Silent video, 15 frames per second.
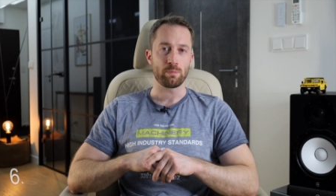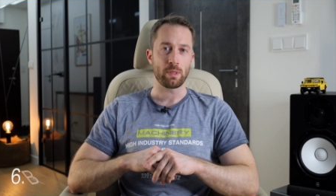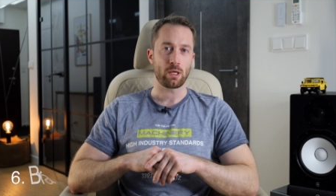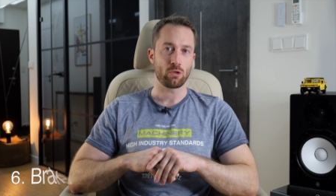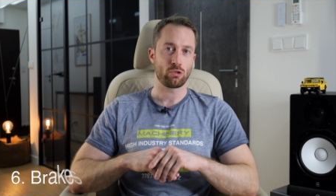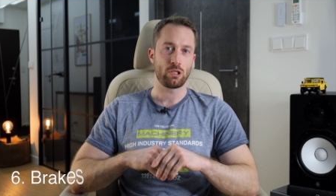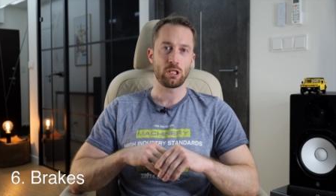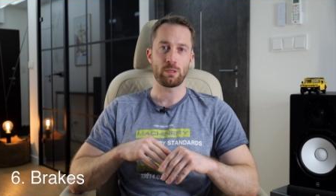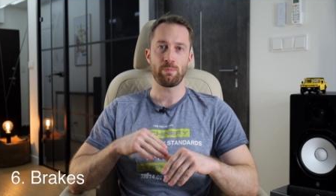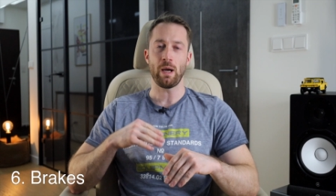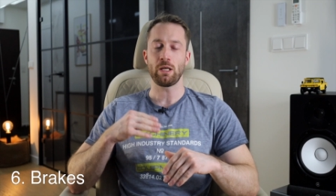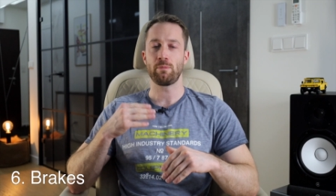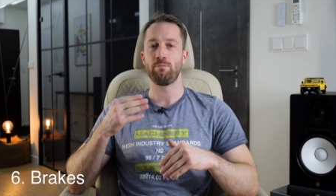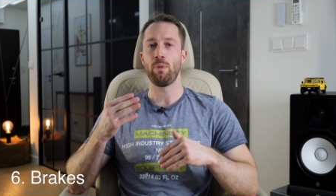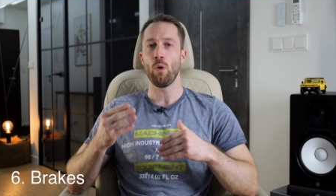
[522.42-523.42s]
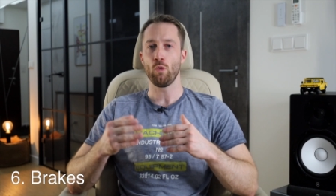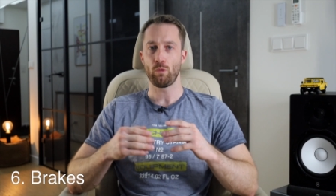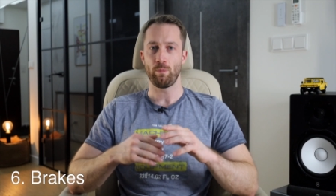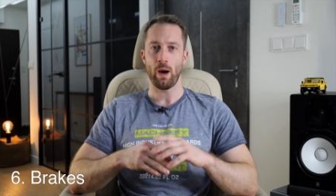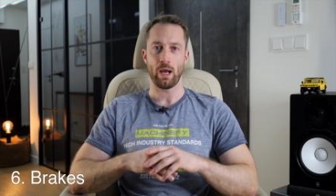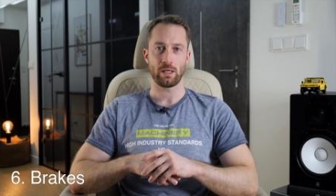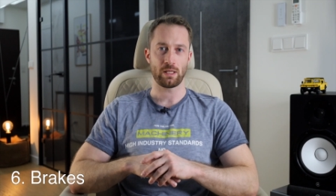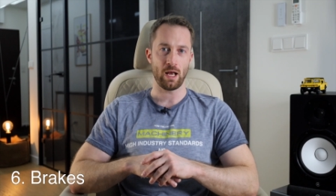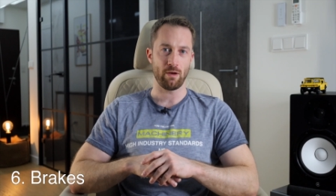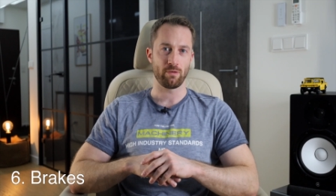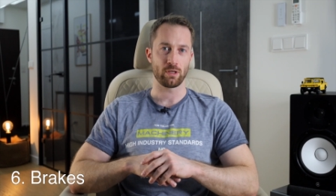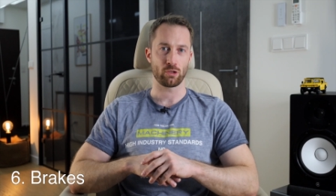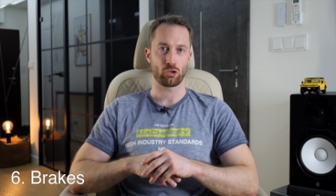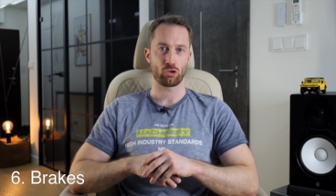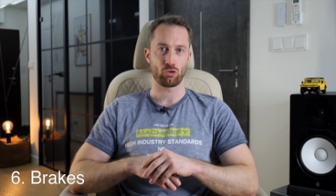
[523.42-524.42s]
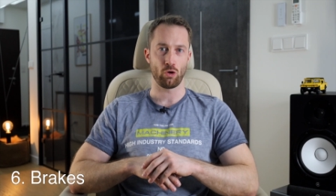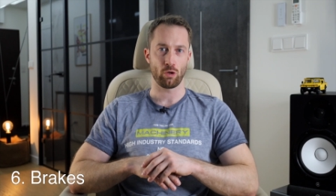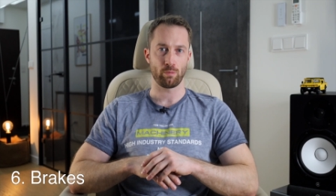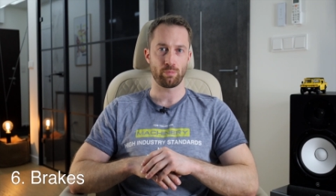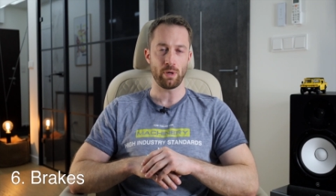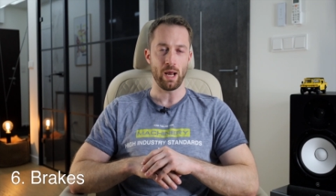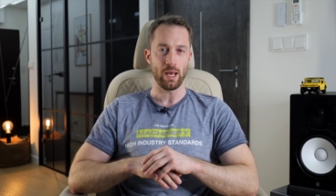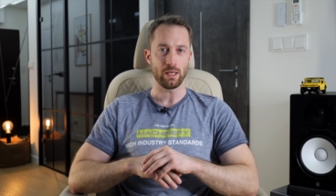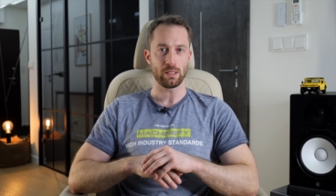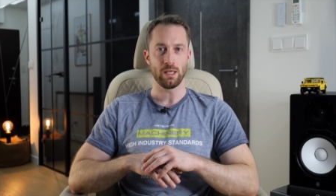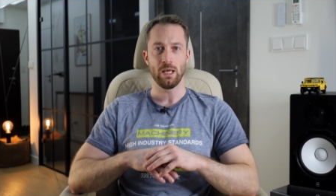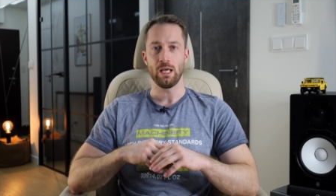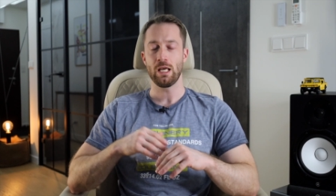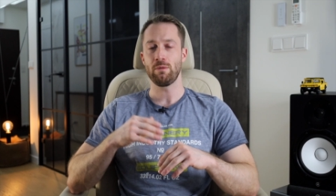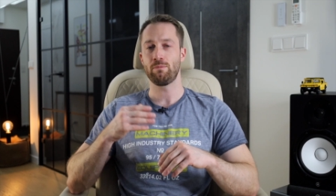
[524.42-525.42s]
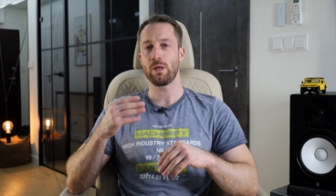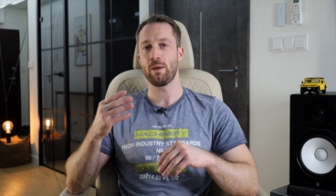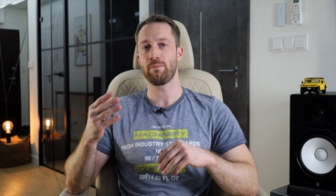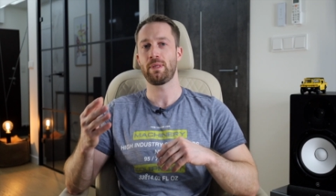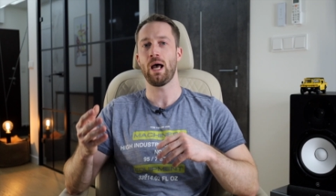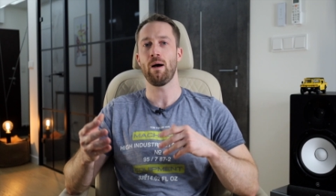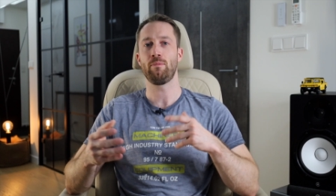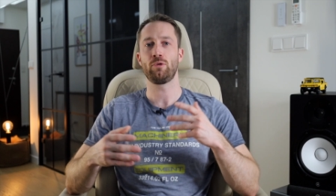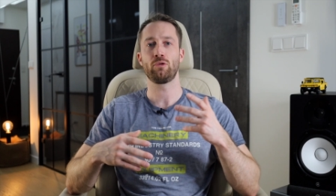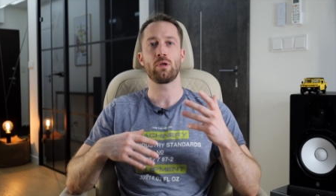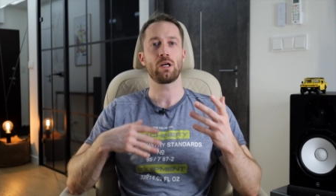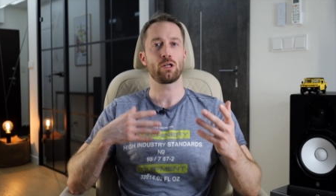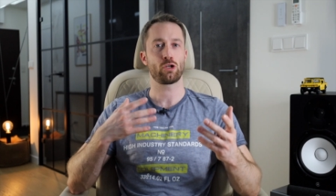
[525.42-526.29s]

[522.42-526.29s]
because despite both bikes having strong brakes, in BMW they are